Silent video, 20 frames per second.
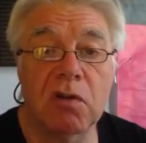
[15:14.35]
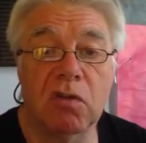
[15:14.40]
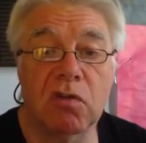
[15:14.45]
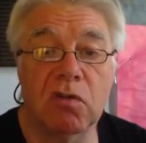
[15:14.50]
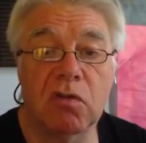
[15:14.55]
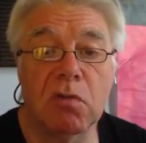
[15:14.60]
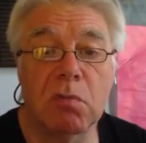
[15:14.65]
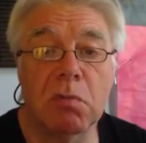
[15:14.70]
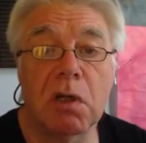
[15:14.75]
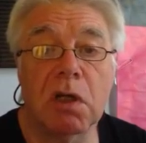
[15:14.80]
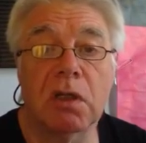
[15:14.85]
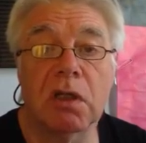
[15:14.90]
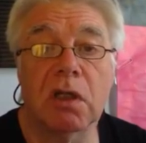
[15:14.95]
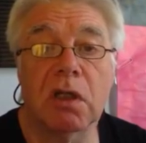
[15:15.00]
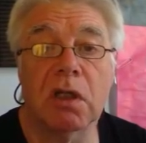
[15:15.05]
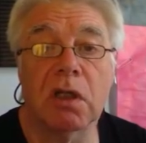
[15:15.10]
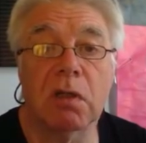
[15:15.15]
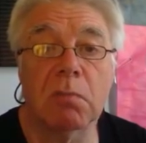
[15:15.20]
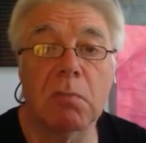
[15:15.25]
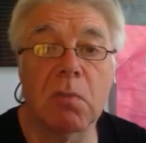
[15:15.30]
Just a reminder
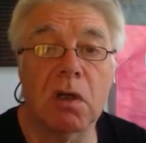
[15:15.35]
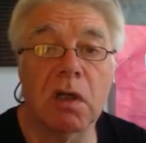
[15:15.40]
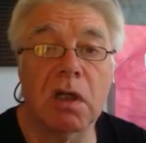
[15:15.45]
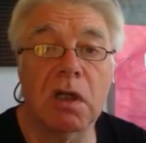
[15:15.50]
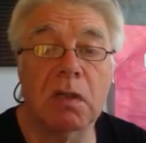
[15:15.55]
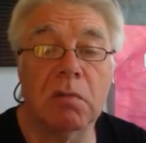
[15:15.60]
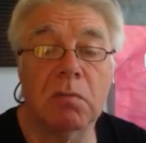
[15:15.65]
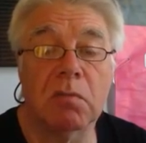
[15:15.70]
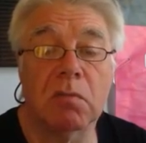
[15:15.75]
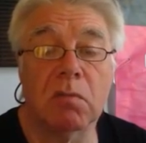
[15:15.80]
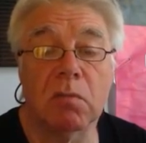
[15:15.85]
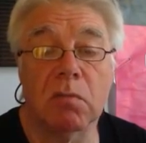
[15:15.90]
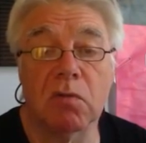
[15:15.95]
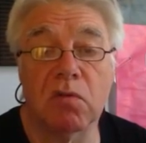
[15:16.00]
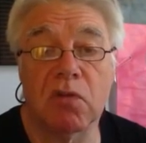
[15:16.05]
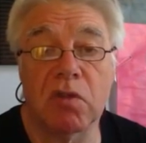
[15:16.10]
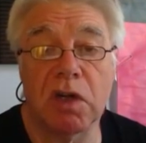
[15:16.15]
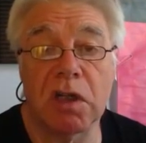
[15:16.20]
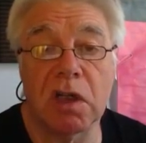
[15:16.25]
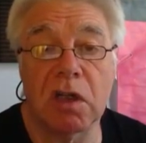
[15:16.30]
that my
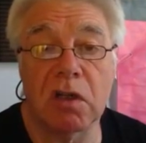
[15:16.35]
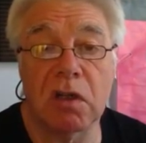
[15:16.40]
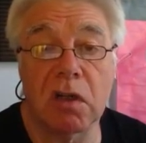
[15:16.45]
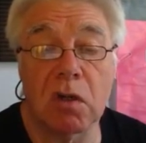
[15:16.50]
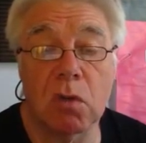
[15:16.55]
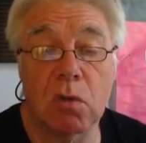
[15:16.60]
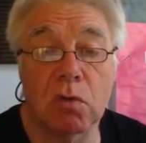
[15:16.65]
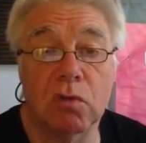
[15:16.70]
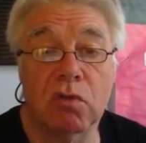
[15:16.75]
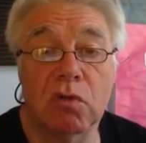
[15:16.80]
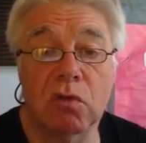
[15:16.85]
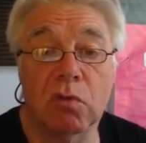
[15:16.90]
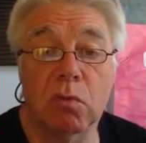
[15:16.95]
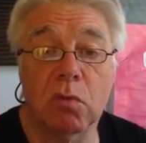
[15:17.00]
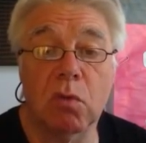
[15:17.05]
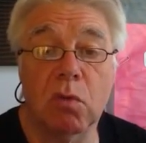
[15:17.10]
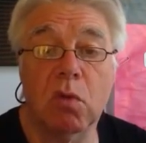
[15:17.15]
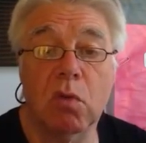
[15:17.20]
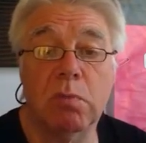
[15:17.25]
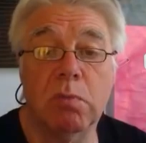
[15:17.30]
training courses
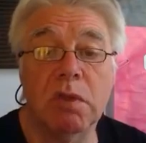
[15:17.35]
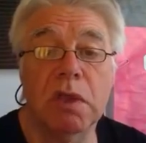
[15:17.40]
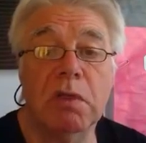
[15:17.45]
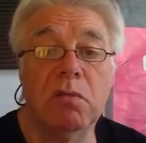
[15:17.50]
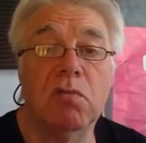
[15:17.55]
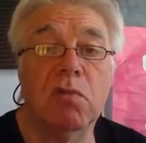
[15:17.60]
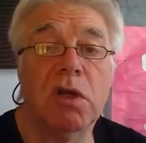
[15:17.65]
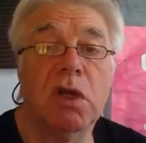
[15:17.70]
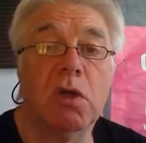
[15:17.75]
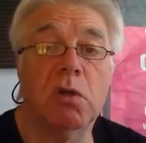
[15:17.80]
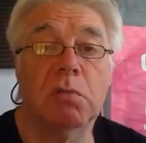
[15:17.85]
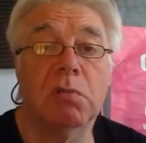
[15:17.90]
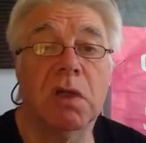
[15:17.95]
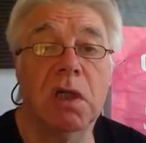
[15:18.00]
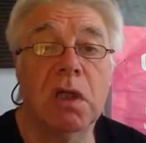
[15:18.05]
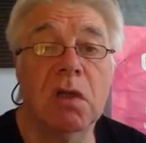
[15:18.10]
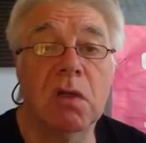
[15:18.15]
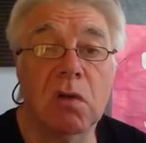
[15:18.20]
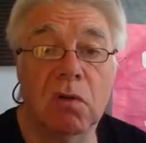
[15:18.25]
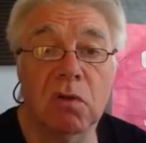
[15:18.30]
will be
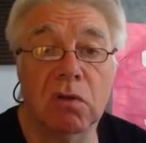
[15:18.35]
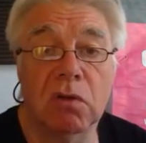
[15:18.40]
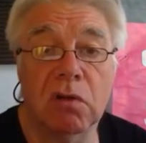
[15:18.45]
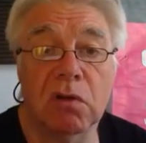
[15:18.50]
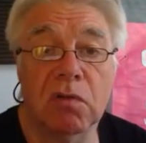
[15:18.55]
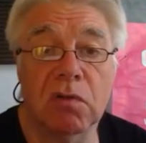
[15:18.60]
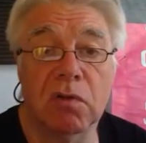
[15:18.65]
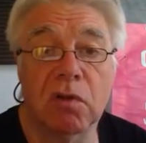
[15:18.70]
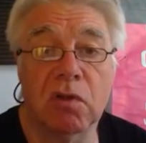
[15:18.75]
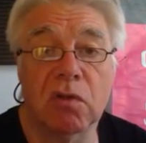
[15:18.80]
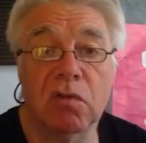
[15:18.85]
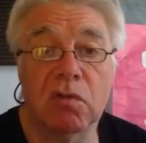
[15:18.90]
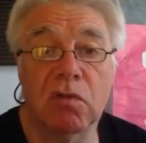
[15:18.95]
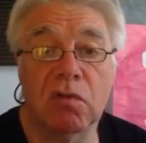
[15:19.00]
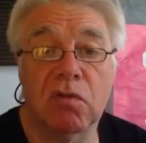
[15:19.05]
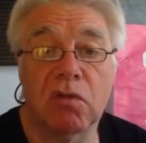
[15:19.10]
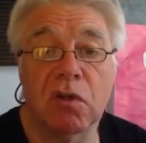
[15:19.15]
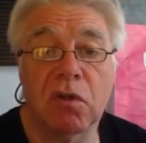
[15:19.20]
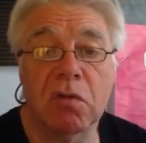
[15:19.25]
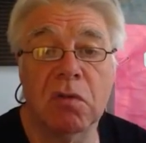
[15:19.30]
reopening on the 1st of
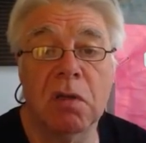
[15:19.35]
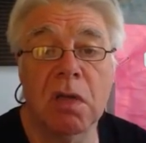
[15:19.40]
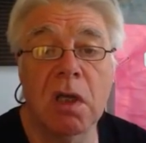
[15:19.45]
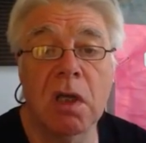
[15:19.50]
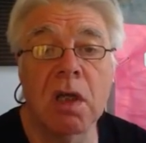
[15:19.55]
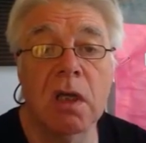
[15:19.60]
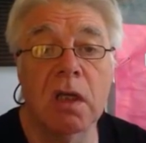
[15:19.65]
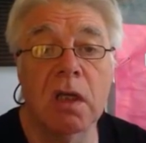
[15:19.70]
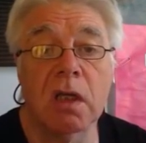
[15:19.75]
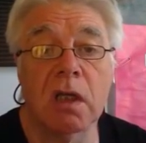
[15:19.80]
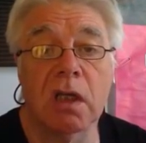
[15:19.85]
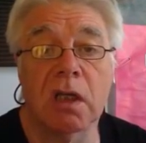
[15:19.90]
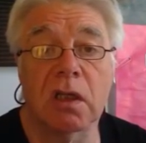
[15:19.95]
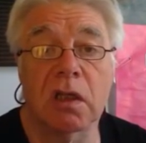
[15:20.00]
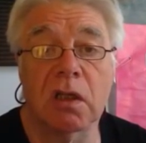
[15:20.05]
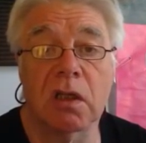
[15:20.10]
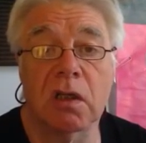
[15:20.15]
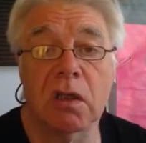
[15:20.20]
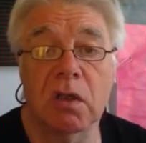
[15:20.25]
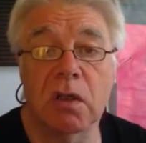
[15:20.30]
June in
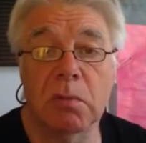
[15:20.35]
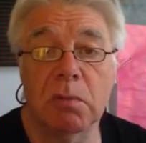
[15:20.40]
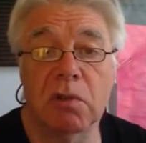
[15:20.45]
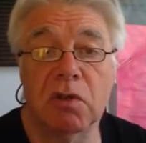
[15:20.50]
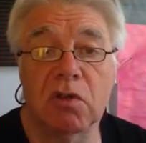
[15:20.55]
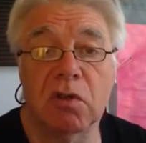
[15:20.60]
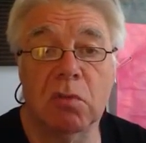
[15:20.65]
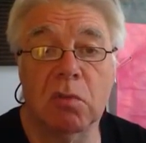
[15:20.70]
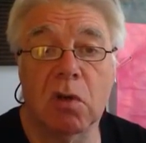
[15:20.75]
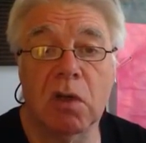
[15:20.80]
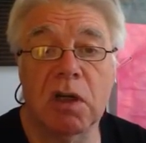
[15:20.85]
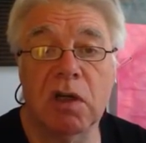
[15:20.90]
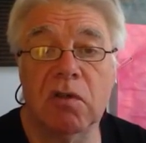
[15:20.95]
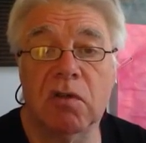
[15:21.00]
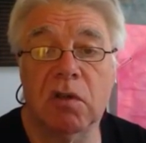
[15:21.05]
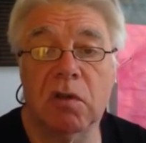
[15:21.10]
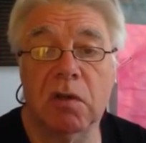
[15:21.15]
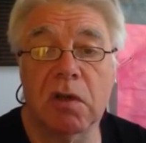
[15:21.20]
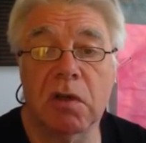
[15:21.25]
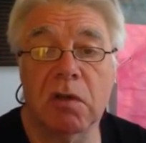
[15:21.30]
a limited way,
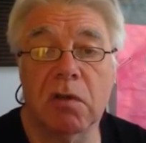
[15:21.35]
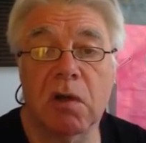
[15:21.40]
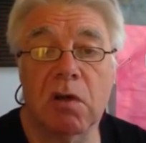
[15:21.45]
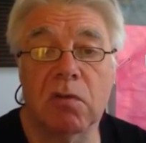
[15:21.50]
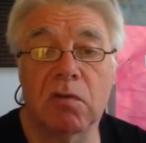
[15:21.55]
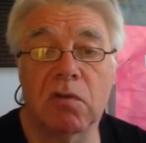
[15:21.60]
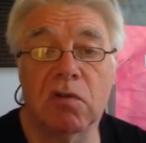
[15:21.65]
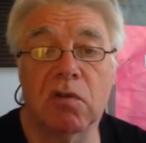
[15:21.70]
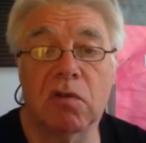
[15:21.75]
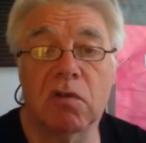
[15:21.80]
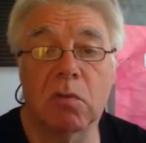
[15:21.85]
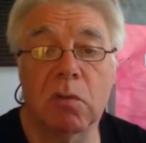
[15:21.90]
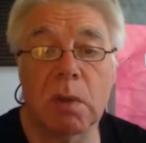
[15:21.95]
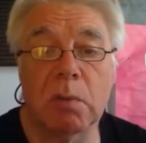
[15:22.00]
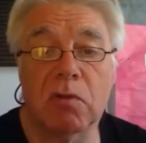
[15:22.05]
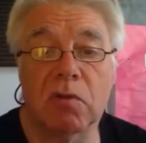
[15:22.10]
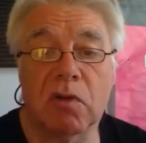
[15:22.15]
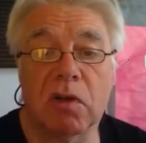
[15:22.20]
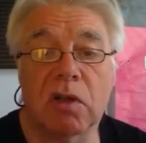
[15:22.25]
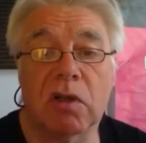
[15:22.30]
so go over to the
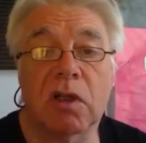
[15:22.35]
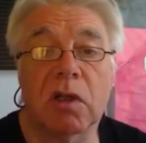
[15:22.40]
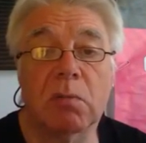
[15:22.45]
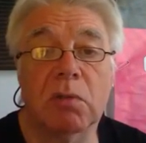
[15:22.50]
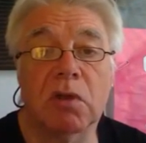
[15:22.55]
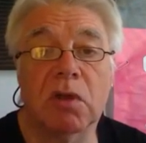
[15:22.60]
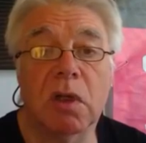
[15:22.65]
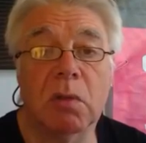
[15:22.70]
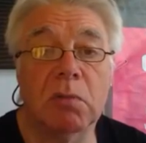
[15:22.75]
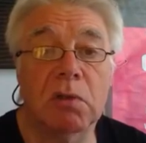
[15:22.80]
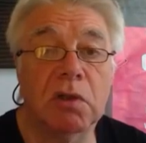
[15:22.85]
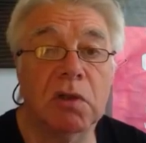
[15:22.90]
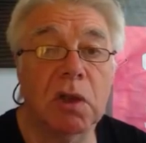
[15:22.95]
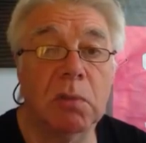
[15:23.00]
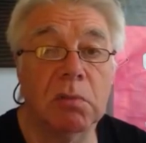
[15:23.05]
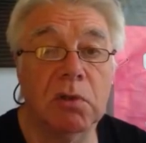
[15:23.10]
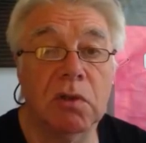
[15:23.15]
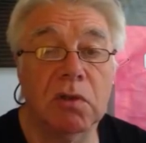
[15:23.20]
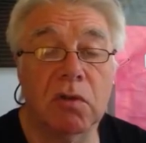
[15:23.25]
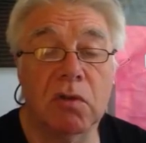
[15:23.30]
website
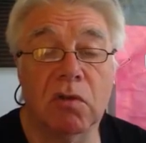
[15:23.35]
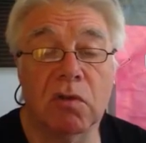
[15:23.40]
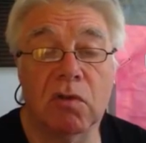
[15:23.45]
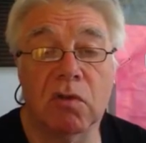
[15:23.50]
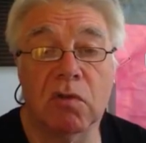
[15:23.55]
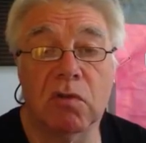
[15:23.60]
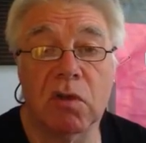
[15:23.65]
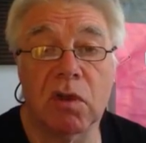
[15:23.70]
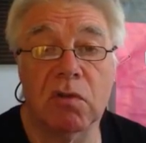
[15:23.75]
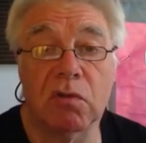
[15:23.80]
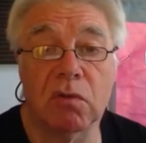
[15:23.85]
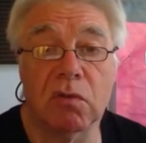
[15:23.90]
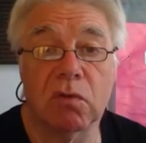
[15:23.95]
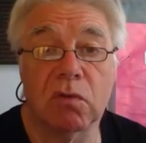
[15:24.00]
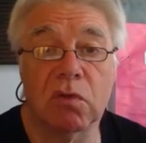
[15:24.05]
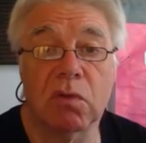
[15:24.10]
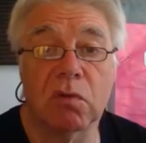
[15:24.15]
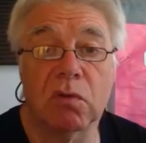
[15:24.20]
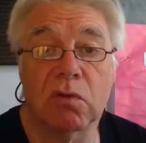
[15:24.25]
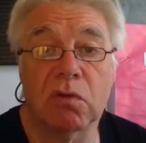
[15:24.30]

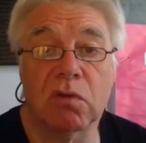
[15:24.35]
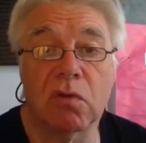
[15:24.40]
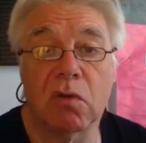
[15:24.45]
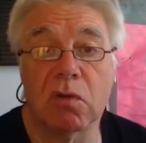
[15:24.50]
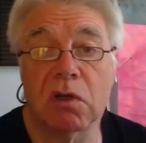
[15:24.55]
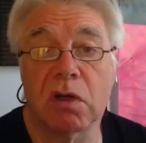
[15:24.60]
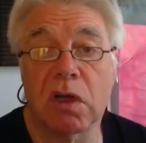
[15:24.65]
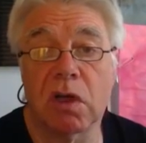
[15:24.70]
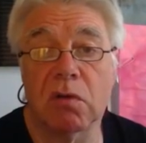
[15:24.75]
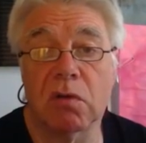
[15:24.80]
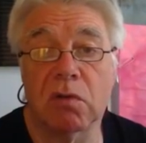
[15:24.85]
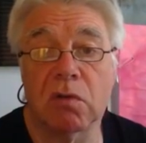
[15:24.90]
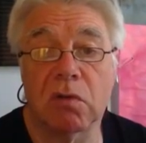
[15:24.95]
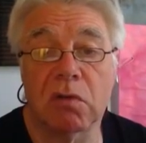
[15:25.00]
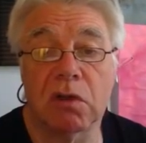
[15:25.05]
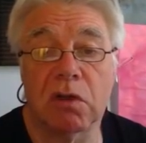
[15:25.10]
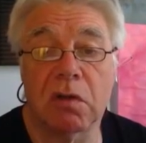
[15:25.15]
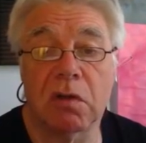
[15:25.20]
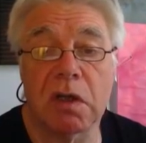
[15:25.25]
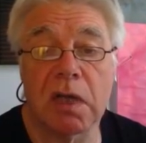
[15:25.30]

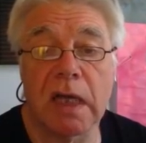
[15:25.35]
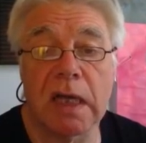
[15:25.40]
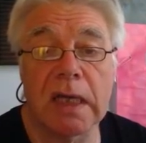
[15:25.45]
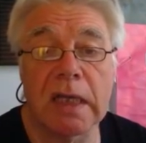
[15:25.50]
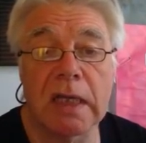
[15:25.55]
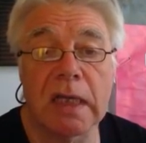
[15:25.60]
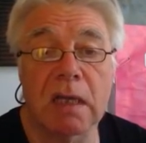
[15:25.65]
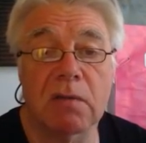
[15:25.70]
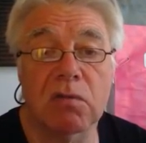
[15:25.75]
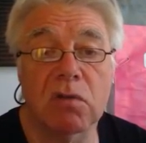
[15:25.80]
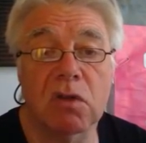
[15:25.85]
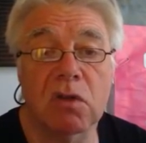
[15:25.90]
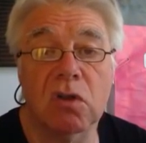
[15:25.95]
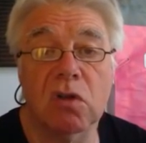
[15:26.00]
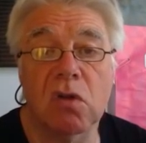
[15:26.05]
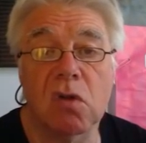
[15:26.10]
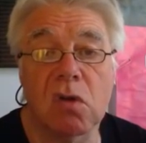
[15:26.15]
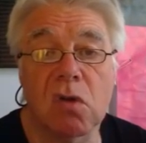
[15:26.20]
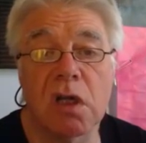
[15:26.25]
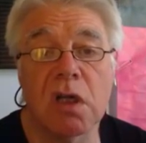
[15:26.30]
www.survivalskills.co.uk and have a
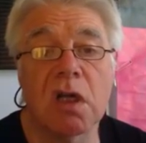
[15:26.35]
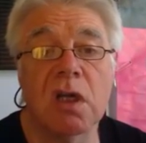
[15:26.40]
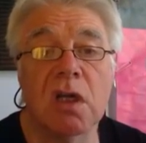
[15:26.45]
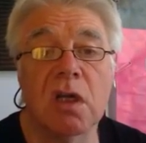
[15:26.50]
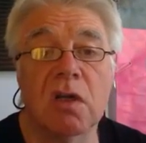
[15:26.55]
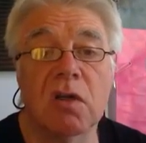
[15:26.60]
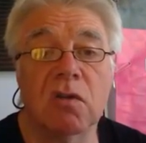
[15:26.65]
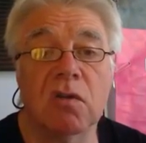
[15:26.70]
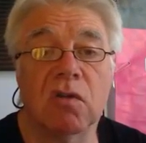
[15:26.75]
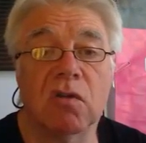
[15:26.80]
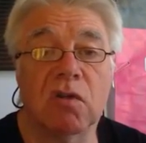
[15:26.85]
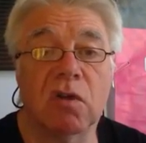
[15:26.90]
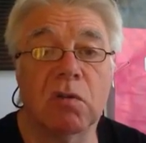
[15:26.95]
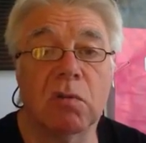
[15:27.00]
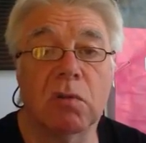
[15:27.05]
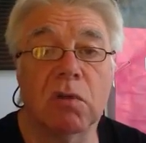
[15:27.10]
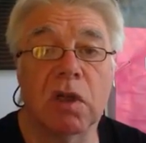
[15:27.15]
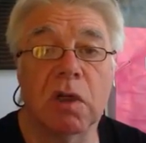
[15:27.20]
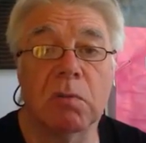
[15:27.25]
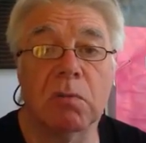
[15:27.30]
look to see
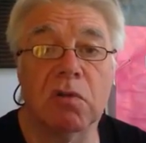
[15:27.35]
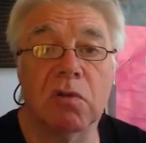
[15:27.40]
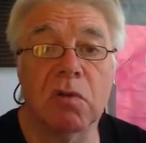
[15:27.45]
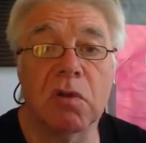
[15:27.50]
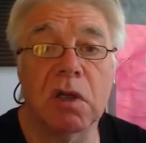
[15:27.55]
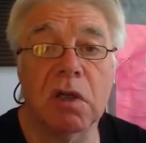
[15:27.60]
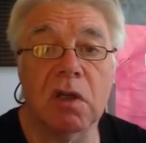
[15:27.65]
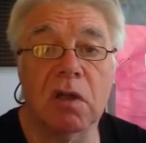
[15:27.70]
what I'm doing.